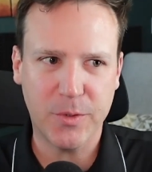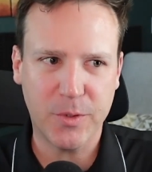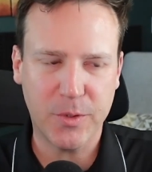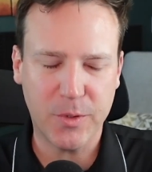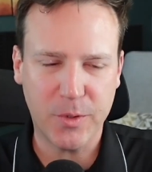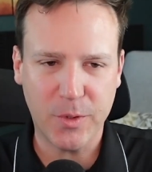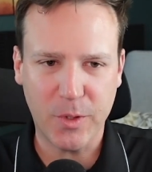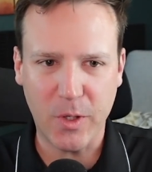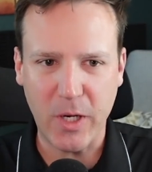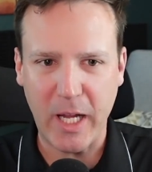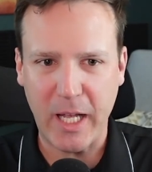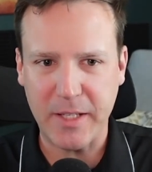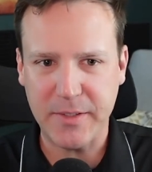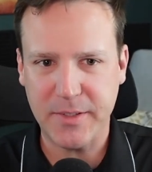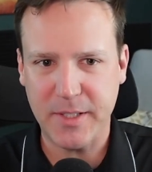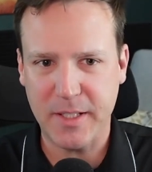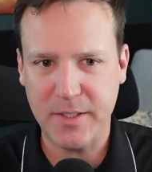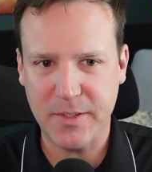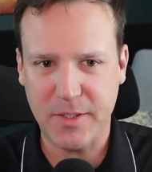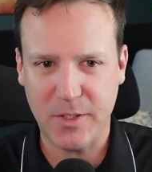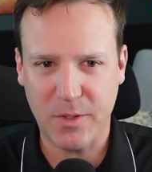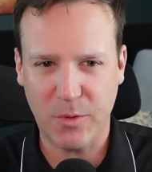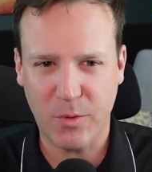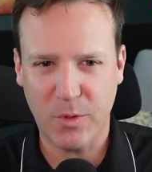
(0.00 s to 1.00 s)
or
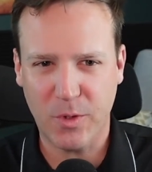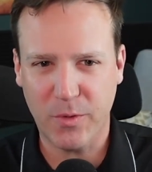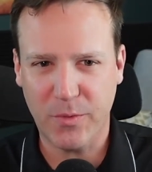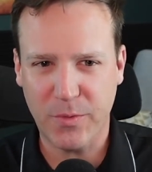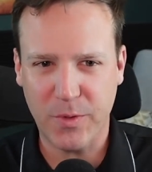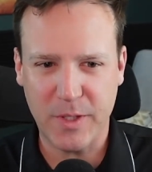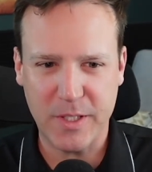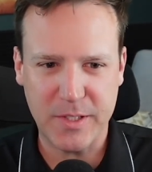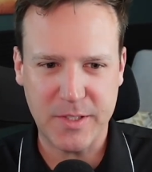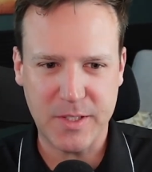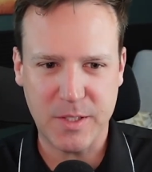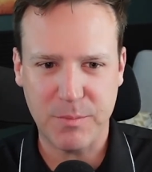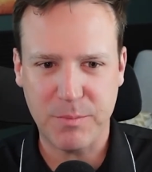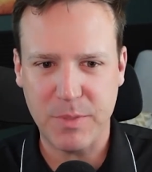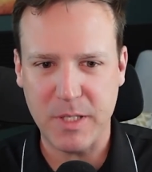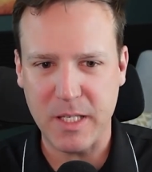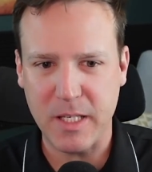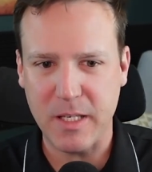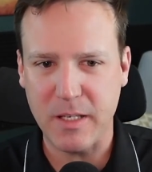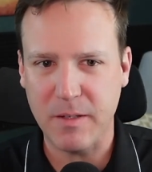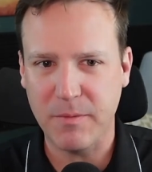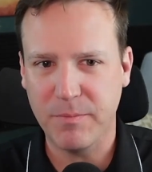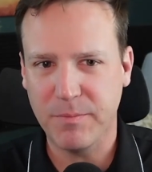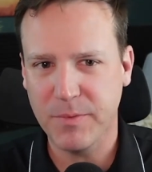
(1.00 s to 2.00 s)
assets in order for this to
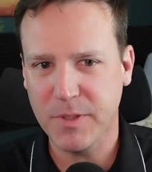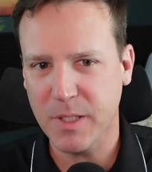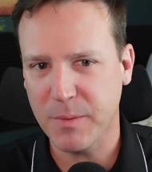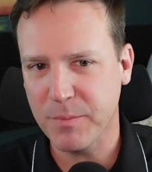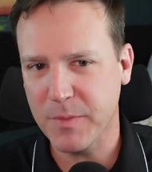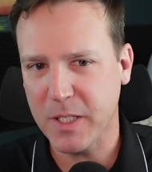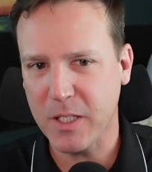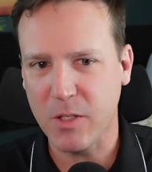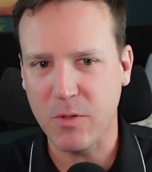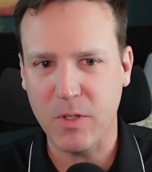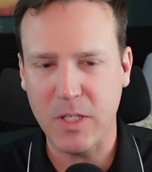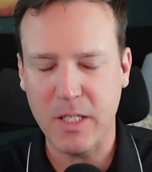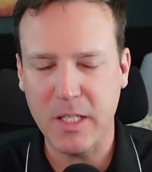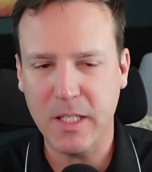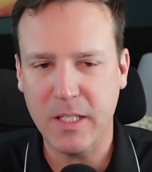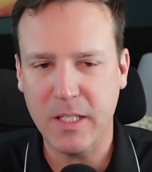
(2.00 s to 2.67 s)
be something you need to